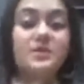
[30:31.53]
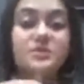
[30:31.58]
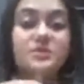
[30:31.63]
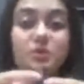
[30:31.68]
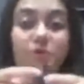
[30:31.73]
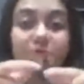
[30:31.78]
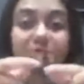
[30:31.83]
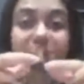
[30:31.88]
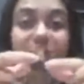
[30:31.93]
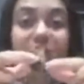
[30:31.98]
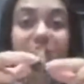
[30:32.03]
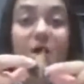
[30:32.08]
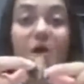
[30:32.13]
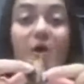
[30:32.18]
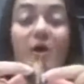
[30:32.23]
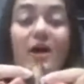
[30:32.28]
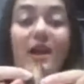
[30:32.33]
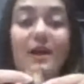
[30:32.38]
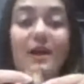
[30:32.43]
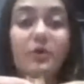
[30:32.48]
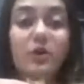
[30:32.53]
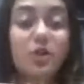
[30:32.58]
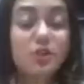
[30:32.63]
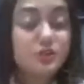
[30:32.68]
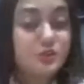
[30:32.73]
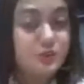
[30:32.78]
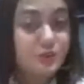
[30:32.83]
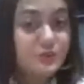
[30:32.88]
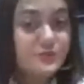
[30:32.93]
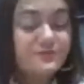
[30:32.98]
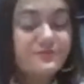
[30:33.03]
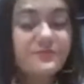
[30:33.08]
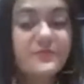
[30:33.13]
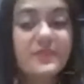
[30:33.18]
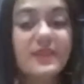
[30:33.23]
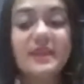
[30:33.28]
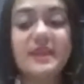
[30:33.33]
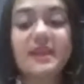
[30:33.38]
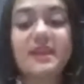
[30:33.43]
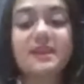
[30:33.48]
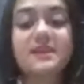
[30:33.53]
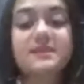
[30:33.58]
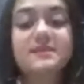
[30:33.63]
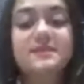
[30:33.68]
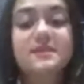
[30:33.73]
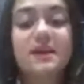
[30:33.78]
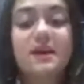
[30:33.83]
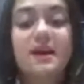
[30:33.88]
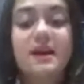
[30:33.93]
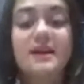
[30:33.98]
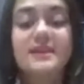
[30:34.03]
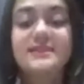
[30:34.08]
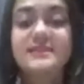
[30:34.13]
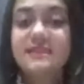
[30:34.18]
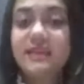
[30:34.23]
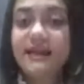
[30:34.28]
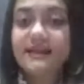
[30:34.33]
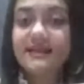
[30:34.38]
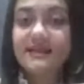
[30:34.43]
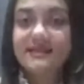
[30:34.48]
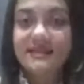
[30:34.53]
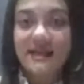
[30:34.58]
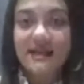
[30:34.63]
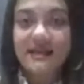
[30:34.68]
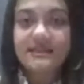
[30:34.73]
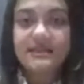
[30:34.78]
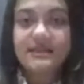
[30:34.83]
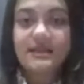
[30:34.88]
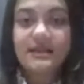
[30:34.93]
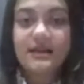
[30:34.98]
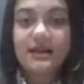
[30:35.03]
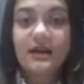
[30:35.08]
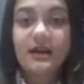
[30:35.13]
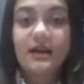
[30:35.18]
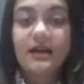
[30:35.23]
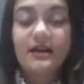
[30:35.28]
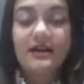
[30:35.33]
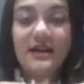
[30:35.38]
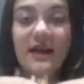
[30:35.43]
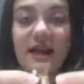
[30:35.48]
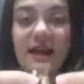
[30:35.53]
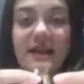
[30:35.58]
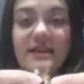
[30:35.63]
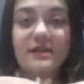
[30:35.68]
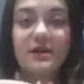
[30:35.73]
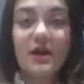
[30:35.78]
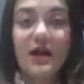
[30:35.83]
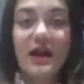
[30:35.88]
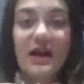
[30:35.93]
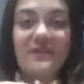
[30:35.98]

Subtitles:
so all I'm gonna do is take the date, right?